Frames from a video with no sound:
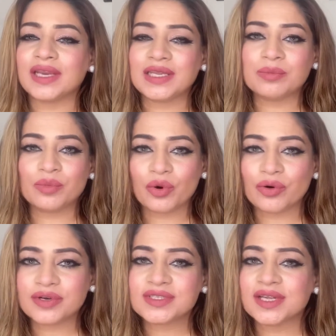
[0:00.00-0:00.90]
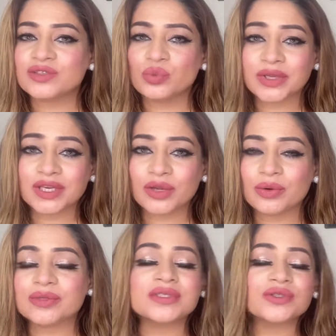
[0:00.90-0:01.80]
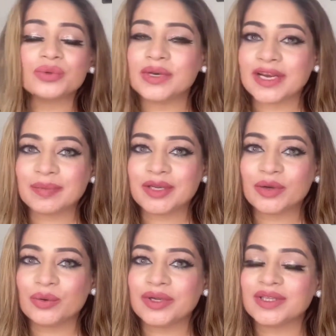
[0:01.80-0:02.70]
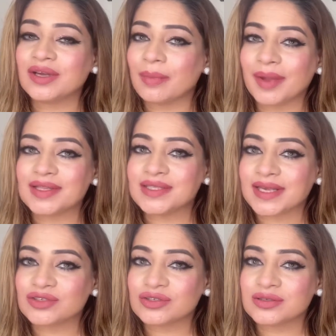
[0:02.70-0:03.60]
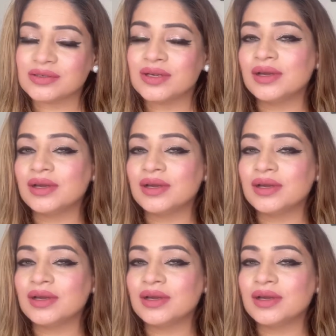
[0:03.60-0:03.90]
any more such videos, do let me know in the comment section.